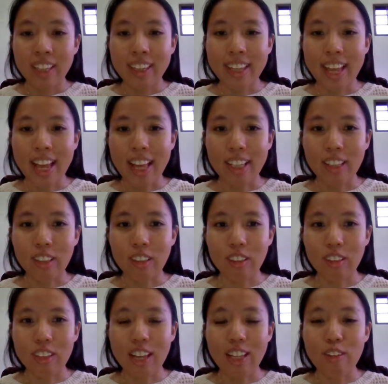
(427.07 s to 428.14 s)

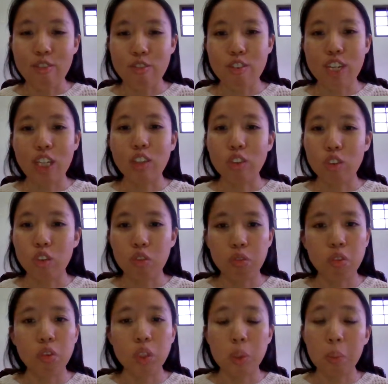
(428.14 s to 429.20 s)
than if you can do a
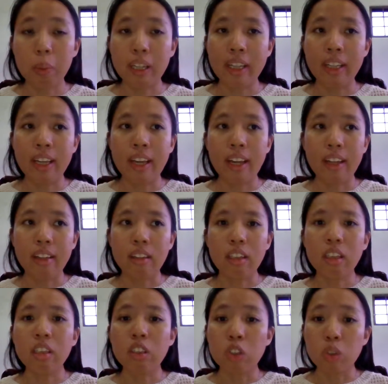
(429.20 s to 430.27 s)
full split, and
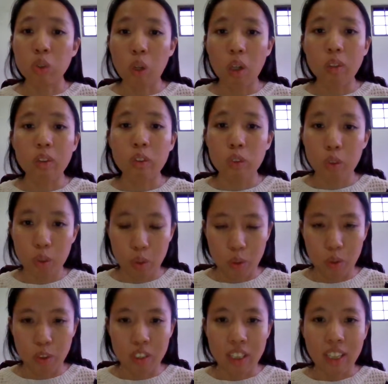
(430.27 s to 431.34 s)
it is not the truth.